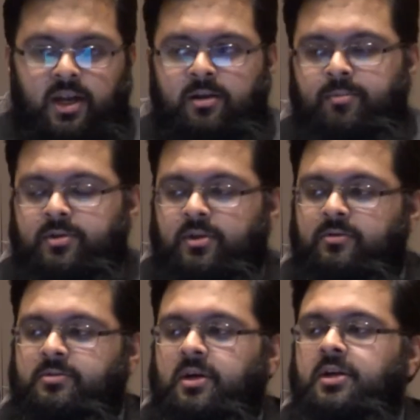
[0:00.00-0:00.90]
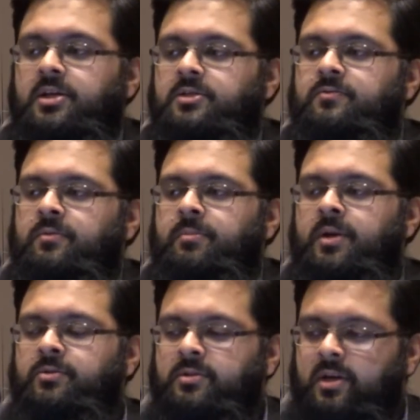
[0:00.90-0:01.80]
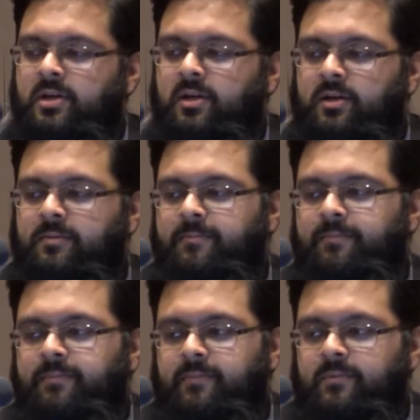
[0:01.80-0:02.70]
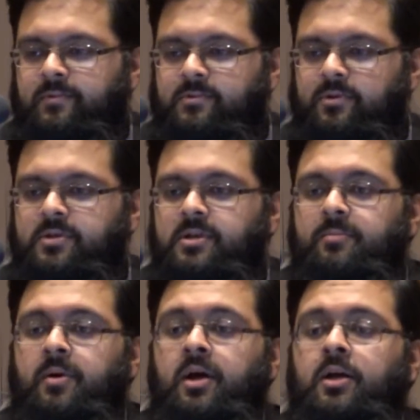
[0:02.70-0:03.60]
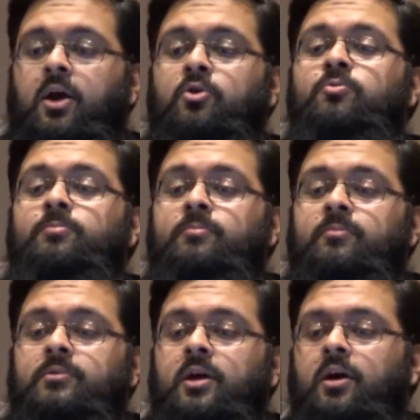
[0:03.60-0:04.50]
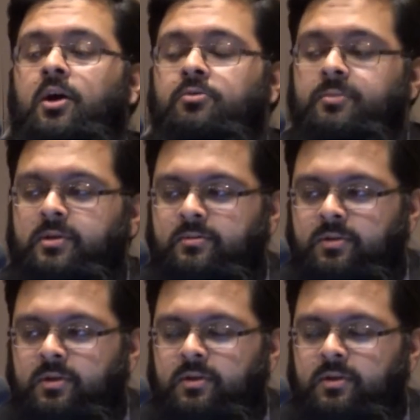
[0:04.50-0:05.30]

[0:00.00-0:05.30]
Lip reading: side and a maternal side, he's from Bani Israel. So he said, my qawm, ya qawmi.